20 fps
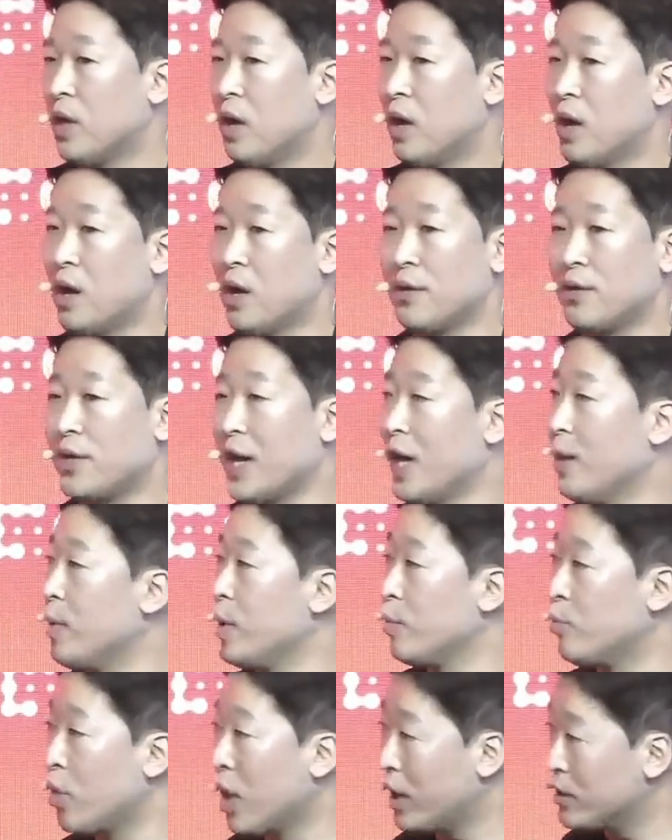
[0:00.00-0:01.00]
gaming
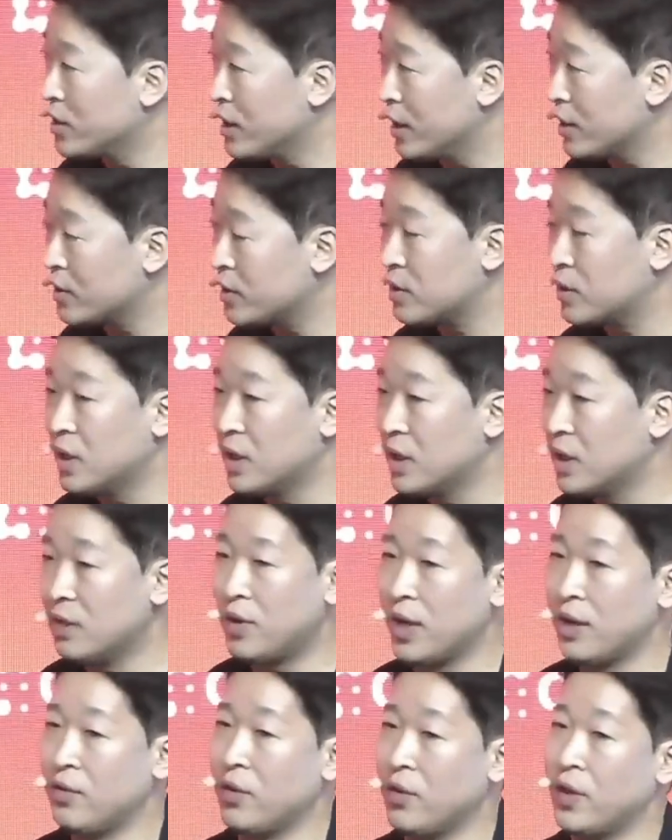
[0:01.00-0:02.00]
projects,
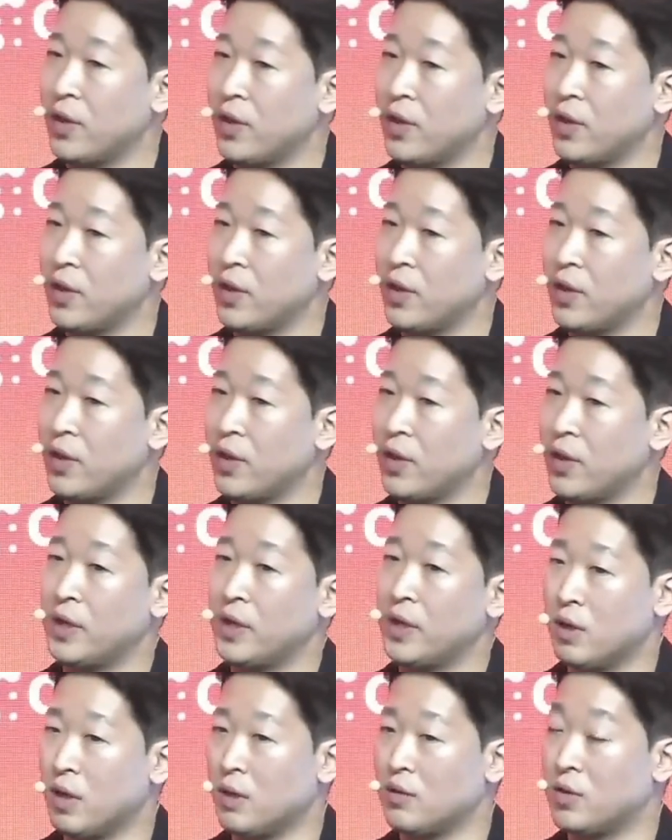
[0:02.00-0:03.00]

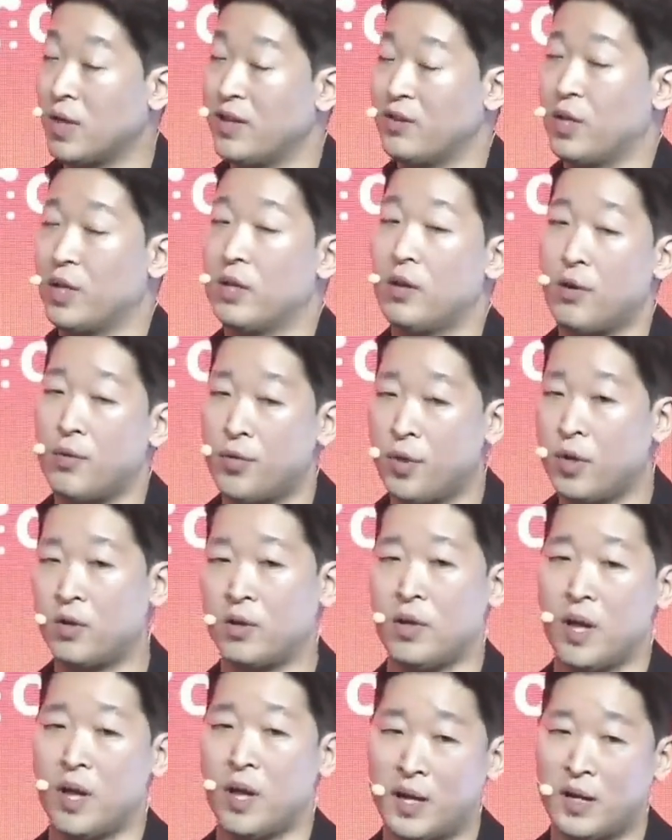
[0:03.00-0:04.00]
they're under a
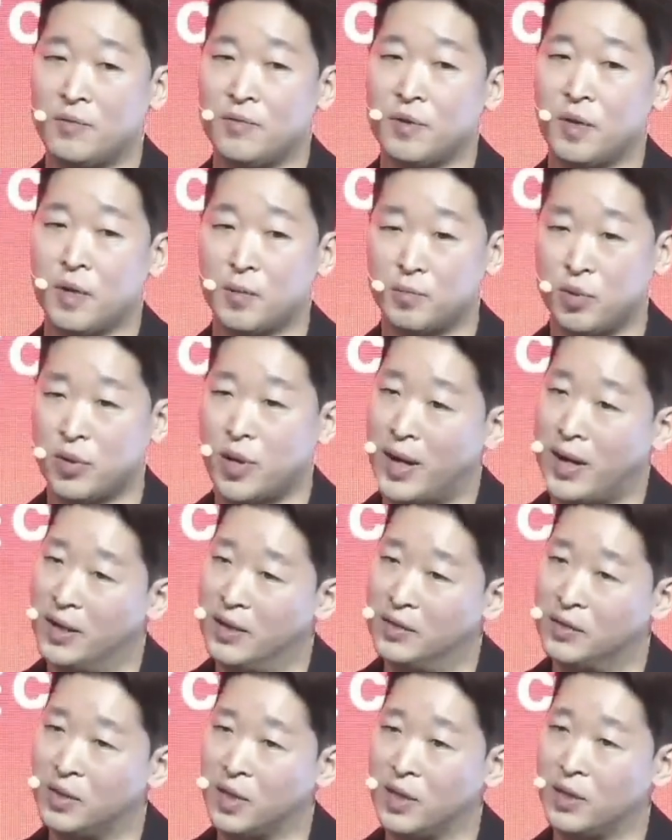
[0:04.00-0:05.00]
lot of
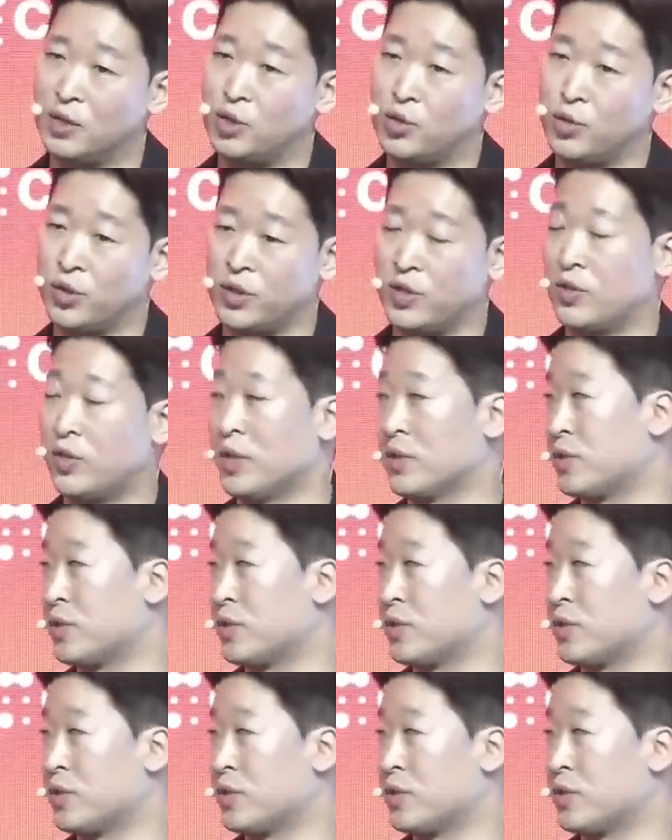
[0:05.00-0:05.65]
compliance and jurisdictional